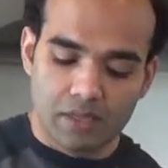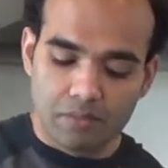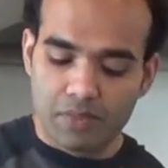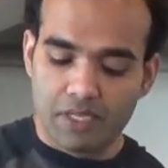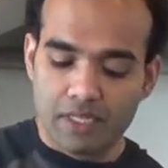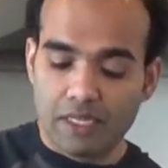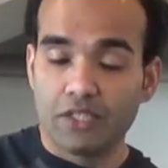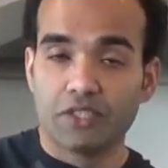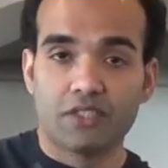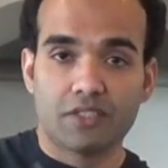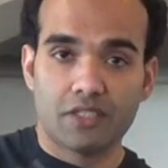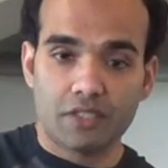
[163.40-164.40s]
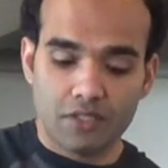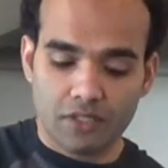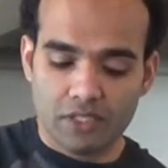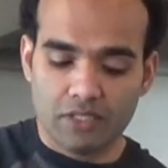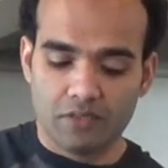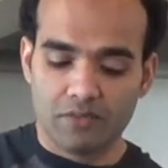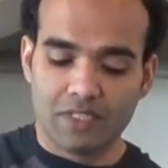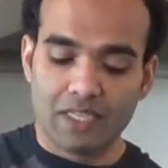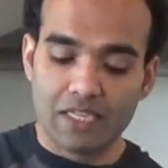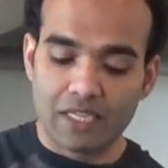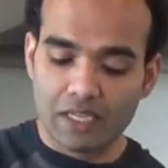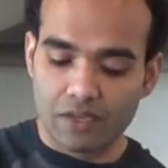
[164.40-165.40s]
be delicious and good with
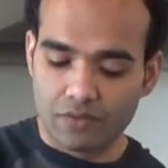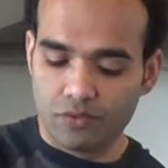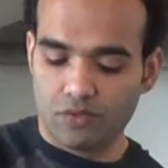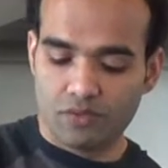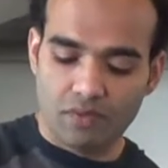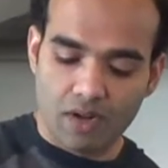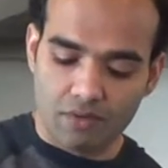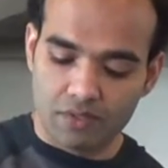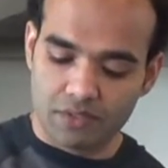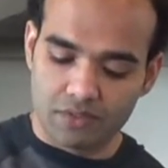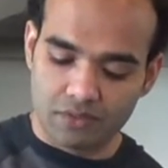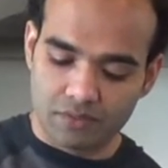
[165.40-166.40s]
any of those flours.